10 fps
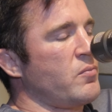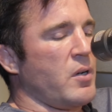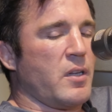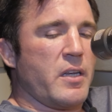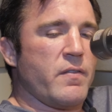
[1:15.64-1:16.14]

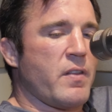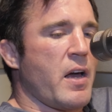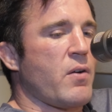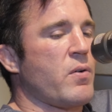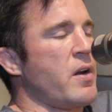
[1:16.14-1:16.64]
Believe
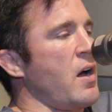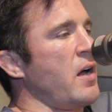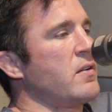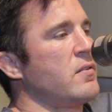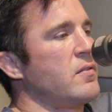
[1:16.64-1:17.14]
that or
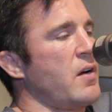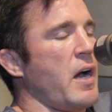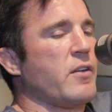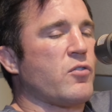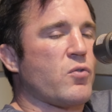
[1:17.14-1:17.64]
not.
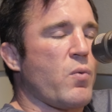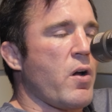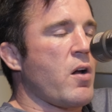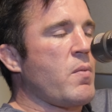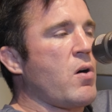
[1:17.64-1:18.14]
I
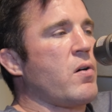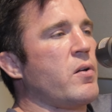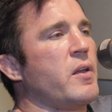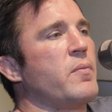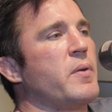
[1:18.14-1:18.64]
swear I'm hard
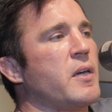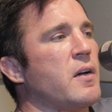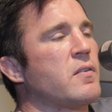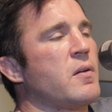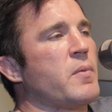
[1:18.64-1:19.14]
on him
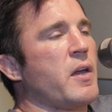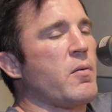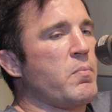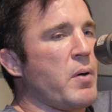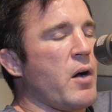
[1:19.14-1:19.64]
because I
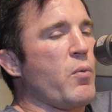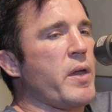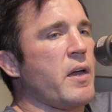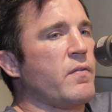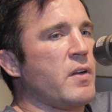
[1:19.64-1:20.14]
care. But
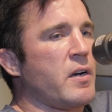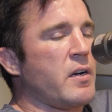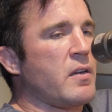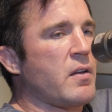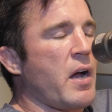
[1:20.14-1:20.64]
we have done
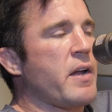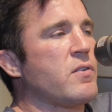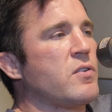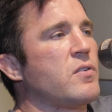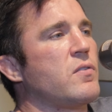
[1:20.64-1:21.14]
an
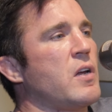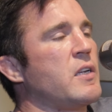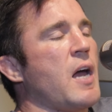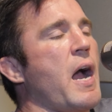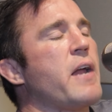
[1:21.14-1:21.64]
entire
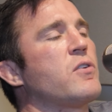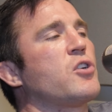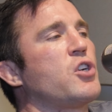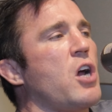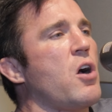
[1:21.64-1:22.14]
entire
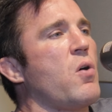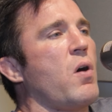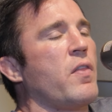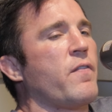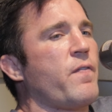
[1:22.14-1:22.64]
show
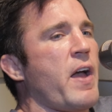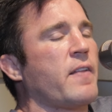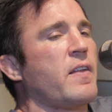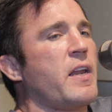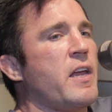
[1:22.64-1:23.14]
on the
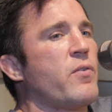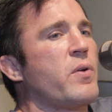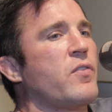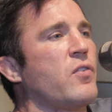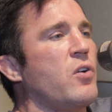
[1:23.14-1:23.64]
fact that
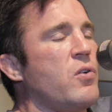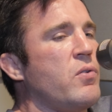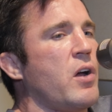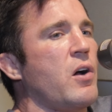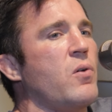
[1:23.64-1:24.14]
Henry
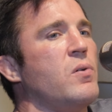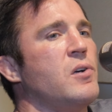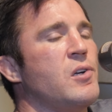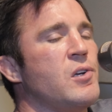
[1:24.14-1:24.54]
Cejudo